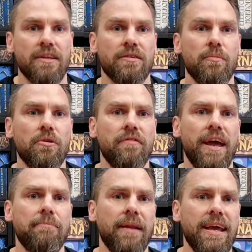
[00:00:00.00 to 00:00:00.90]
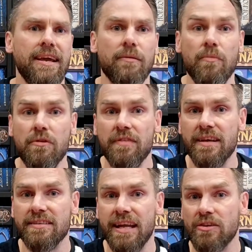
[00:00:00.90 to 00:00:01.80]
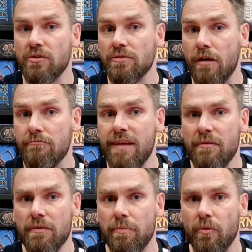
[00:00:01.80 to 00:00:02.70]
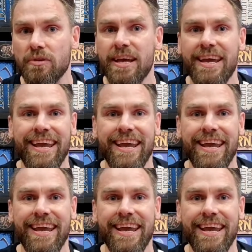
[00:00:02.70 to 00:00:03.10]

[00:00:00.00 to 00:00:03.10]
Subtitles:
To move, a player can move their statues around the board